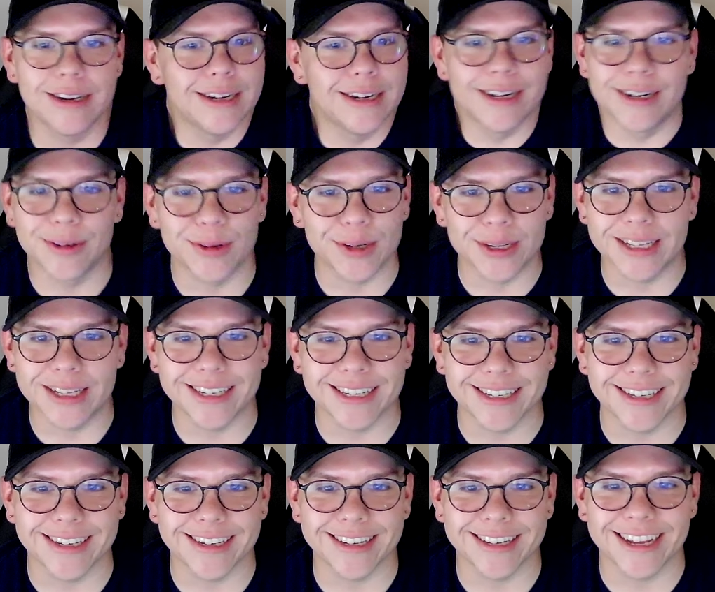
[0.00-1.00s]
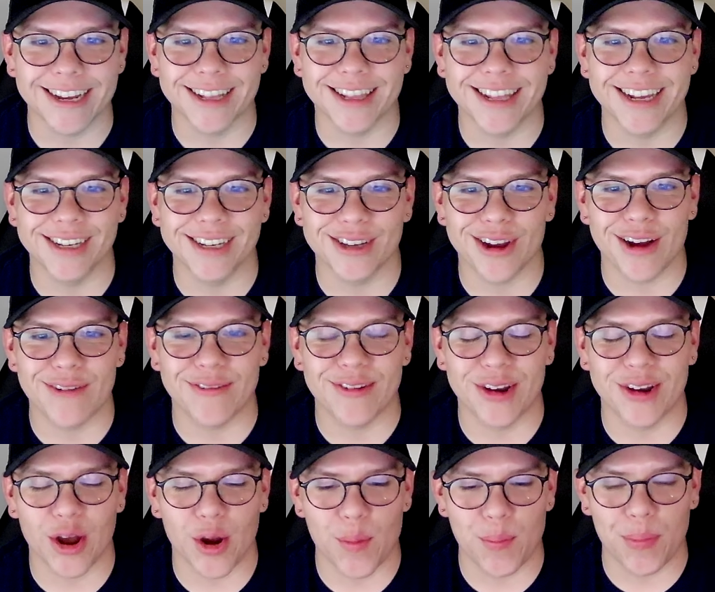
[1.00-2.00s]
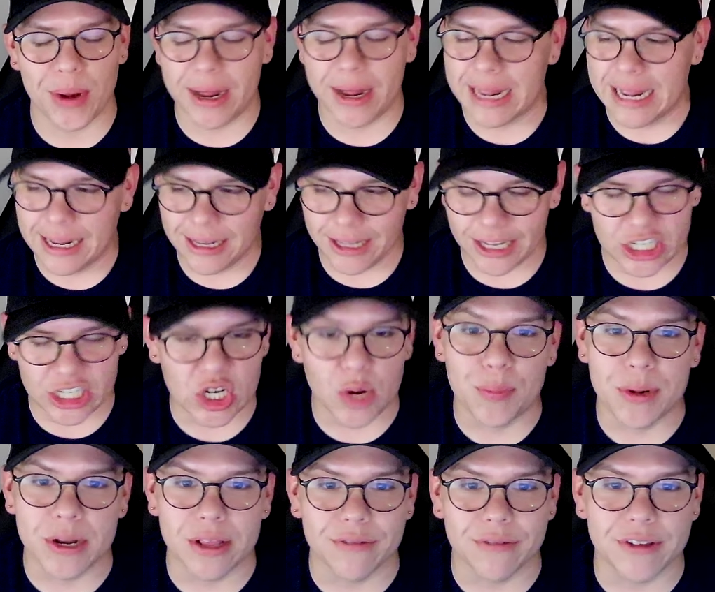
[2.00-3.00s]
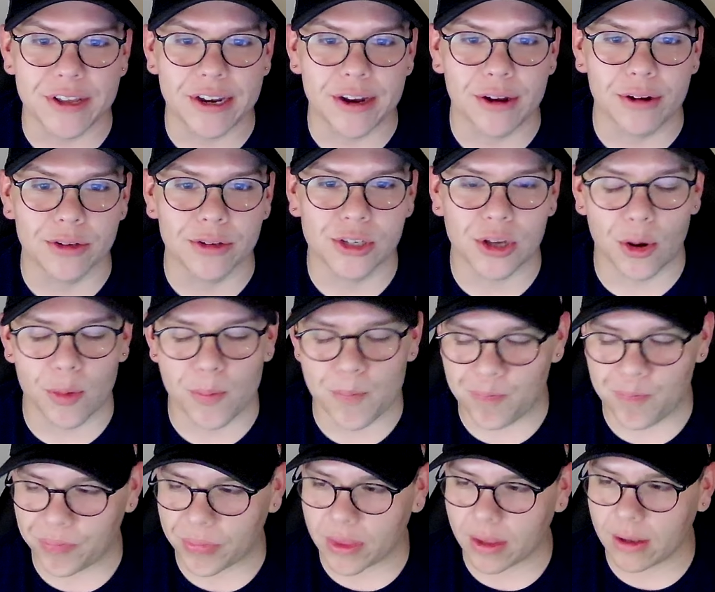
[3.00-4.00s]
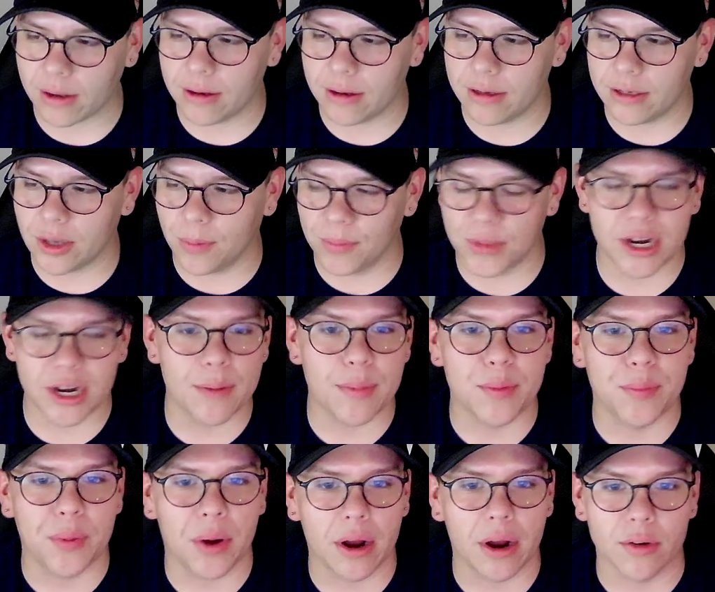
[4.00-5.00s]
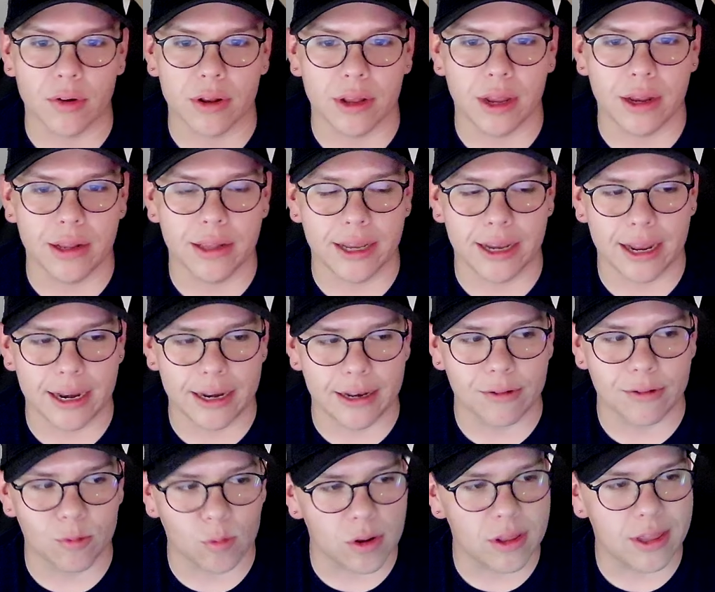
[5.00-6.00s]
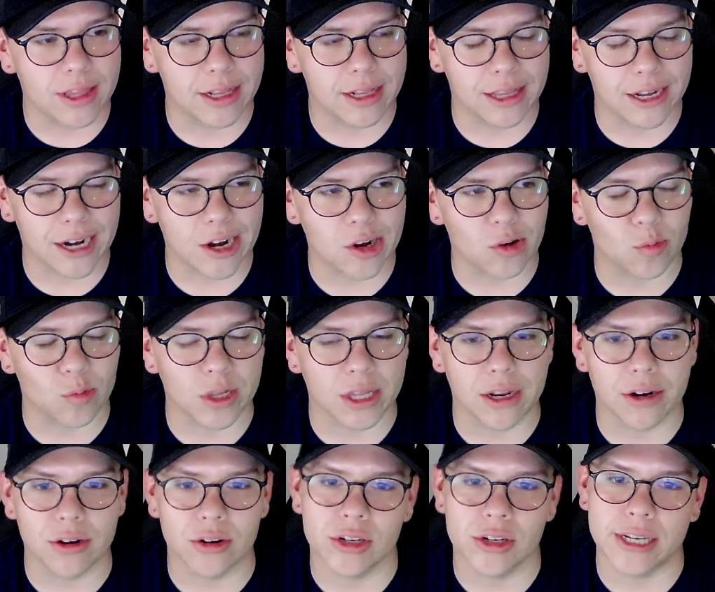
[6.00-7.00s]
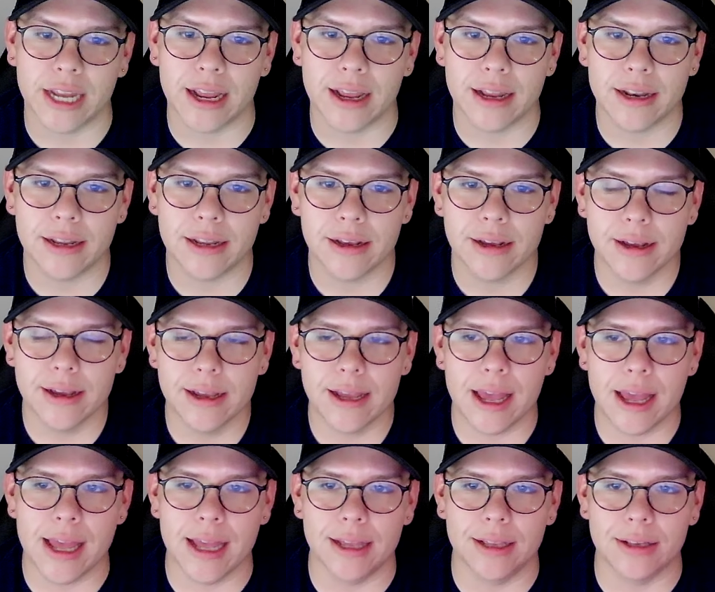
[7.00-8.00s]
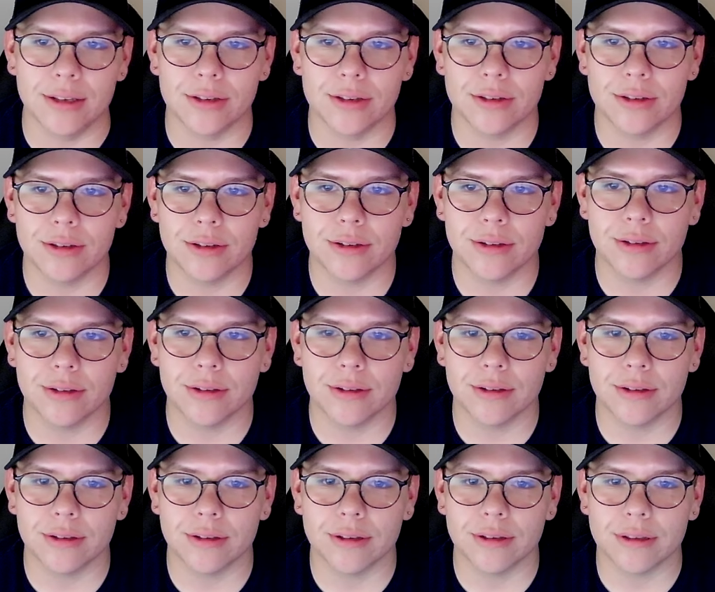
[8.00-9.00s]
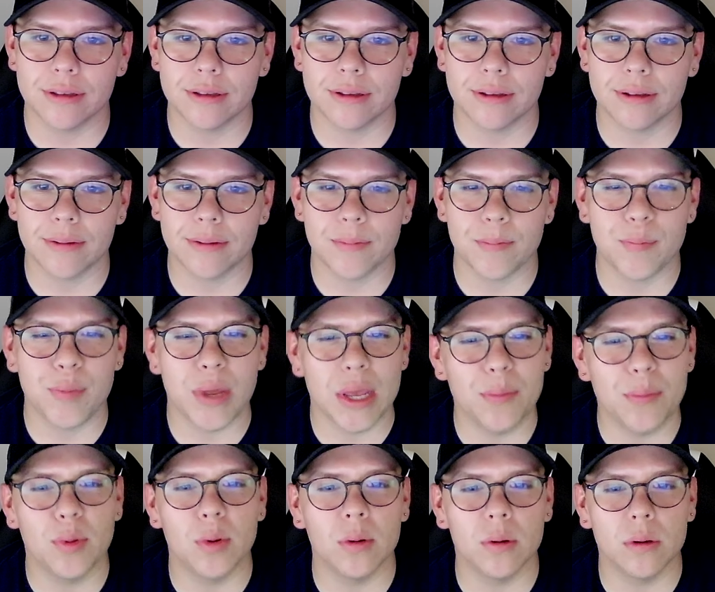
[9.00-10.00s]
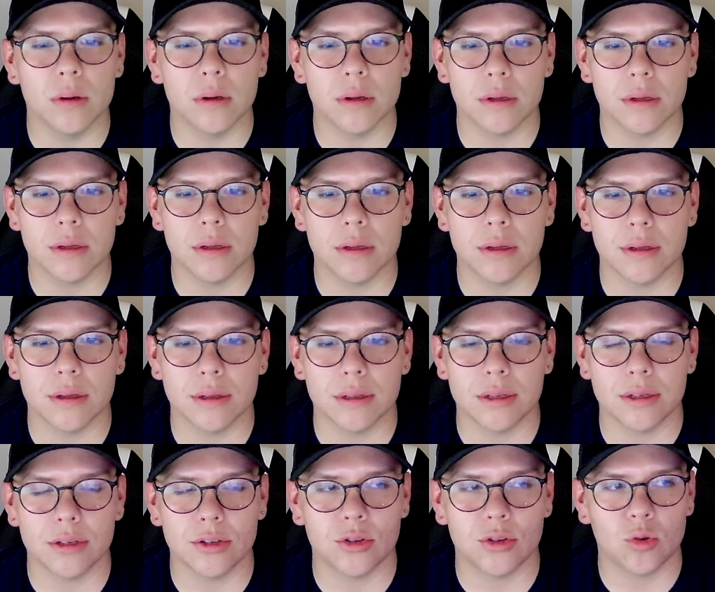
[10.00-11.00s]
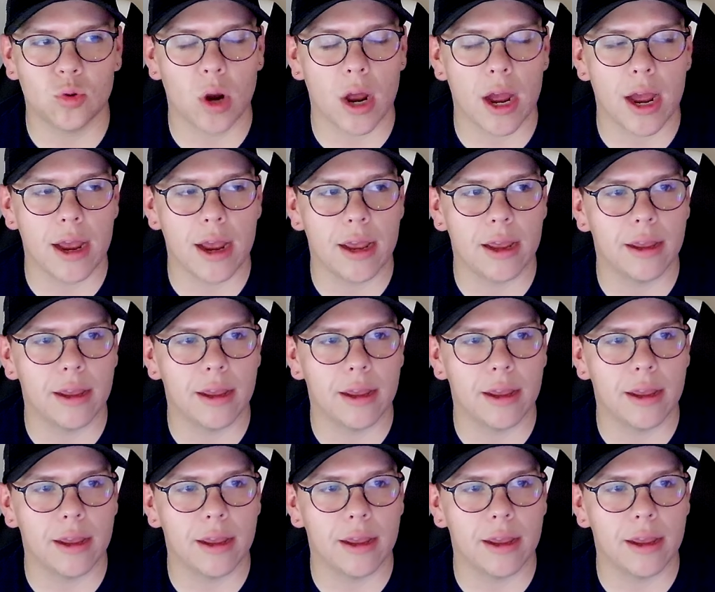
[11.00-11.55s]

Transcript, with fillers: really just kick things off, you know. But let's jump into the video. So something I've been pondering lately, and one thing that I don't really understand is people try